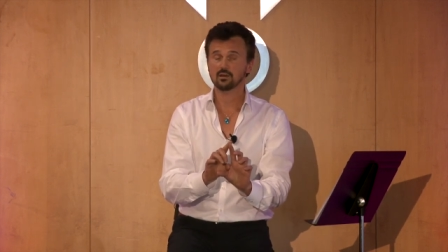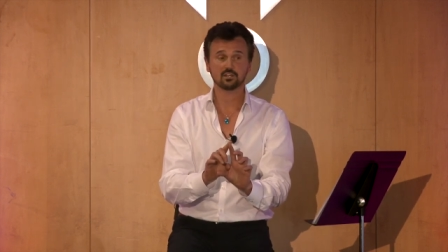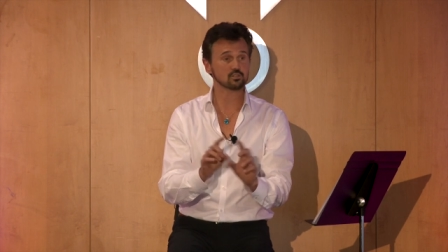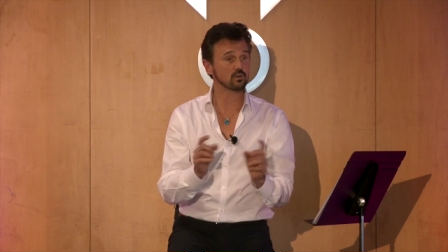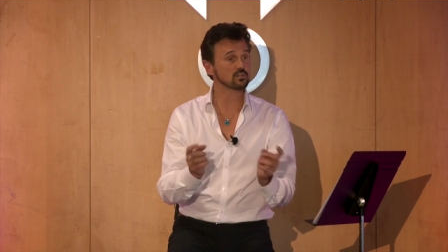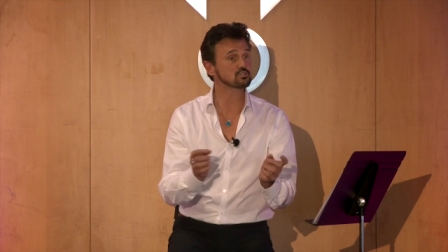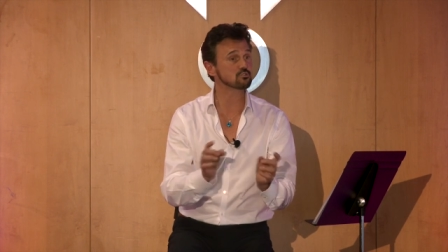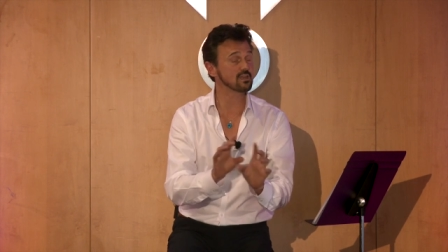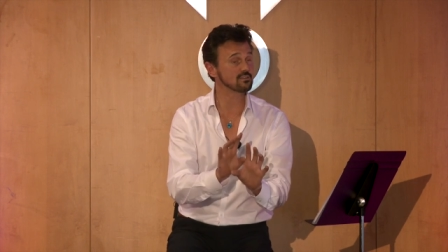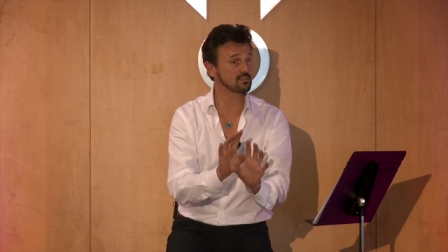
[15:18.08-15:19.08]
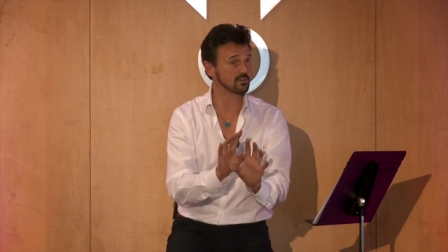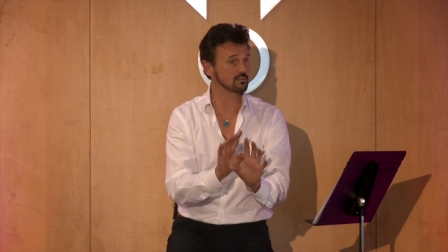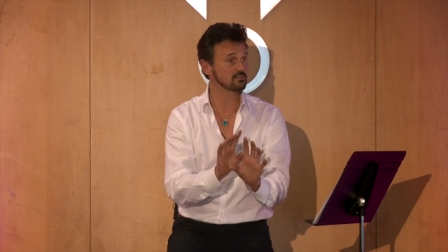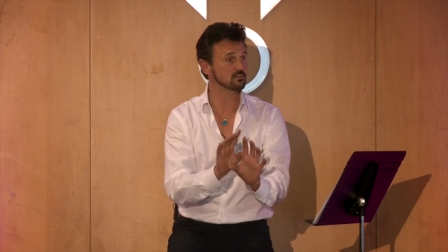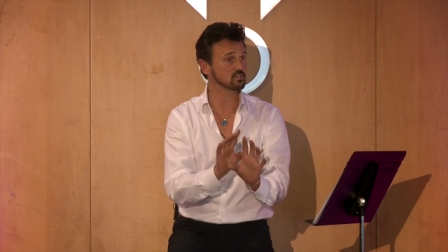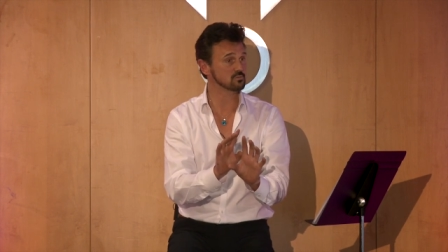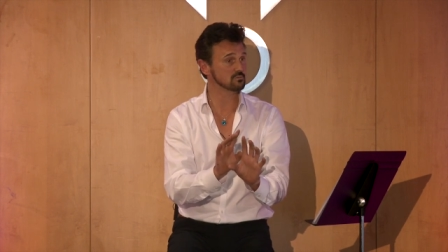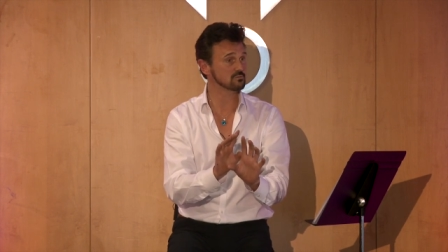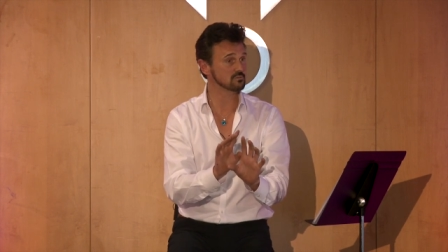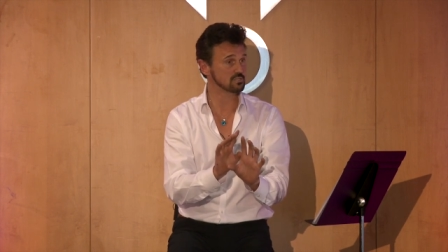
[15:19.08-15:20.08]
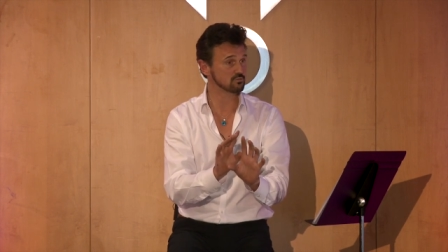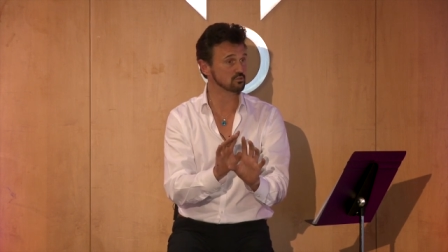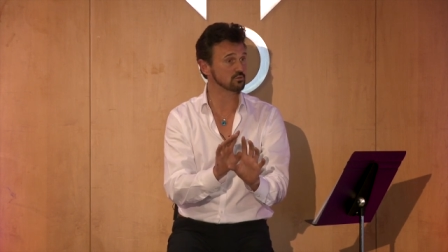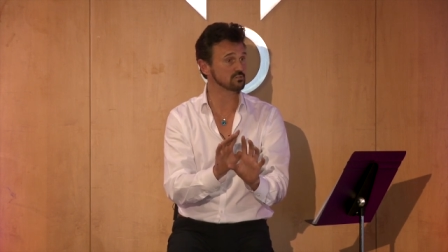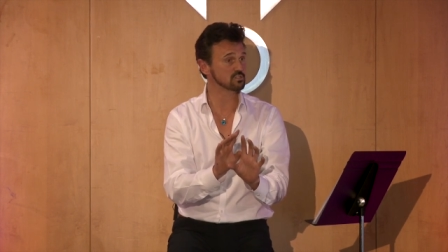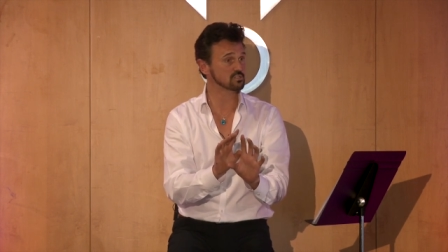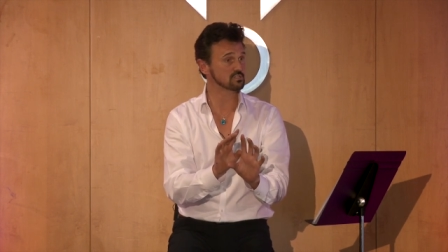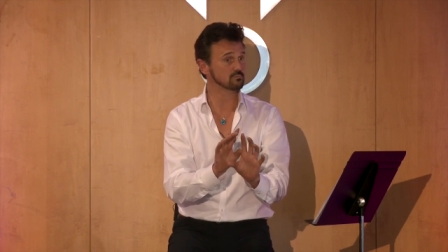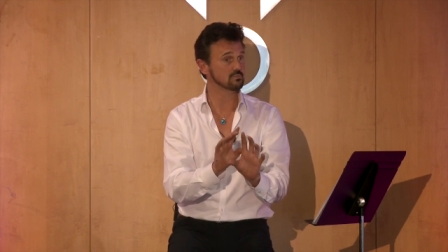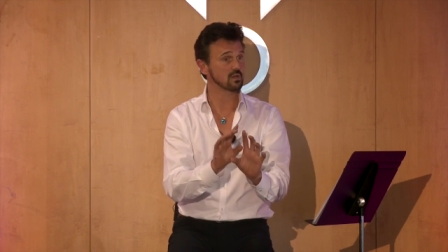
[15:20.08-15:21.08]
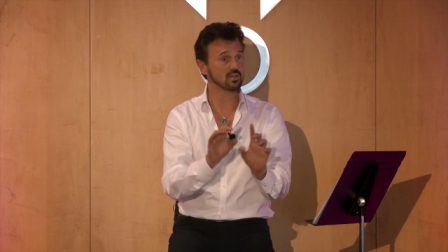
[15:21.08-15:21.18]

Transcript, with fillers: I started strengthening her central nervous system.